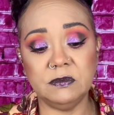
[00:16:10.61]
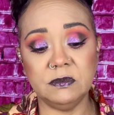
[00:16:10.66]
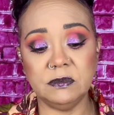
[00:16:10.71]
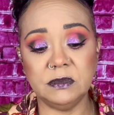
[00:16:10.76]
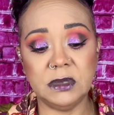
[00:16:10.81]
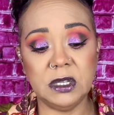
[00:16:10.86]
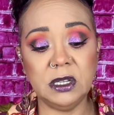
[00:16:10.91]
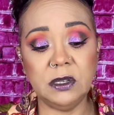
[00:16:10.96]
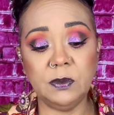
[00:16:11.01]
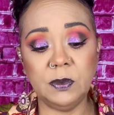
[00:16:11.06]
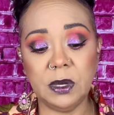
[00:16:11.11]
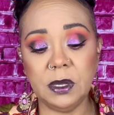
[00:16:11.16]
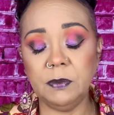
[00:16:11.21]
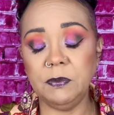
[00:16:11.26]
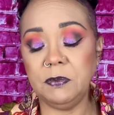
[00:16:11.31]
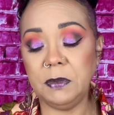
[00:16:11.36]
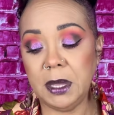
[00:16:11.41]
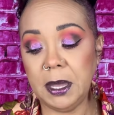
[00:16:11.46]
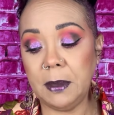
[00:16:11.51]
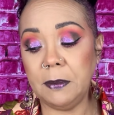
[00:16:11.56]
This one,
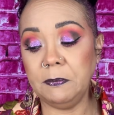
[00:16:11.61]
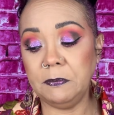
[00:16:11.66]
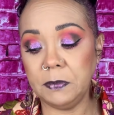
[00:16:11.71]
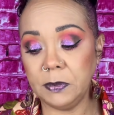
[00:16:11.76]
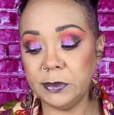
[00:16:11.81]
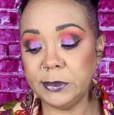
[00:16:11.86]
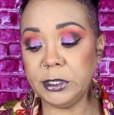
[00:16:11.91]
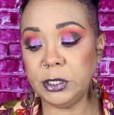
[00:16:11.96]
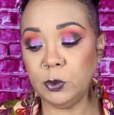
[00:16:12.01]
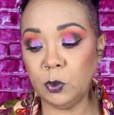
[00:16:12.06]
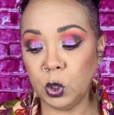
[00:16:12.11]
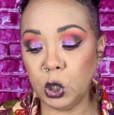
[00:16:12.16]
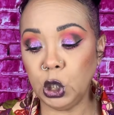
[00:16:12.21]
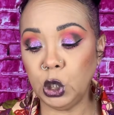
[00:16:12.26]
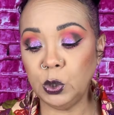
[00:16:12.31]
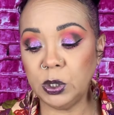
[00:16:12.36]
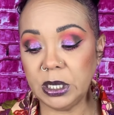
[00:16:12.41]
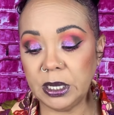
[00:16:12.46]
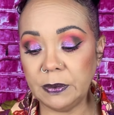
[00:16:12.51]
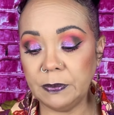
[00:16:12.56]
yeah, she will
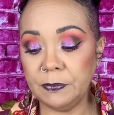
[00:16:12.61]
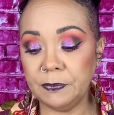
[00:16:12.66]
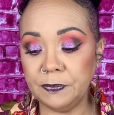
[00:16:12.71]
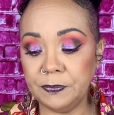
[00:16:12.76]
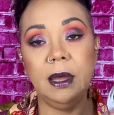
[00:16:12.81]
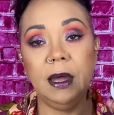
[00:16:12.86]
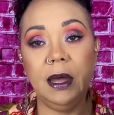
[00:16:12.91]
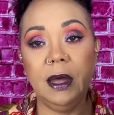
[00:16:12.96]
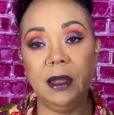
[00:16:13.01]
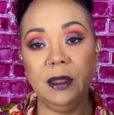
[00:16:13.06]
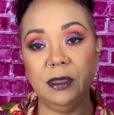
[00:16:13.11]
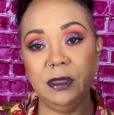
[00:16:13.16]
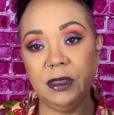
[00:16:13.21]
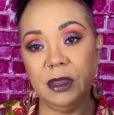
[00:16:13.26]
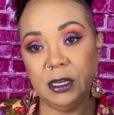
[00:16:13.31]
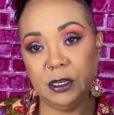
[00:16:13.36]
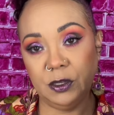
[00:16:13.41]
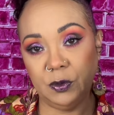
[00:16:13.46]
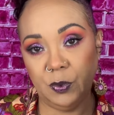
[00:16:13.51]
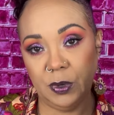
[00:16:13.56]
use it.
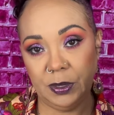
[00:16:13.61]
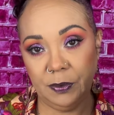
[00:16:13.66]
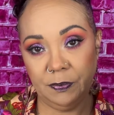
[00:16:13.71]
This one.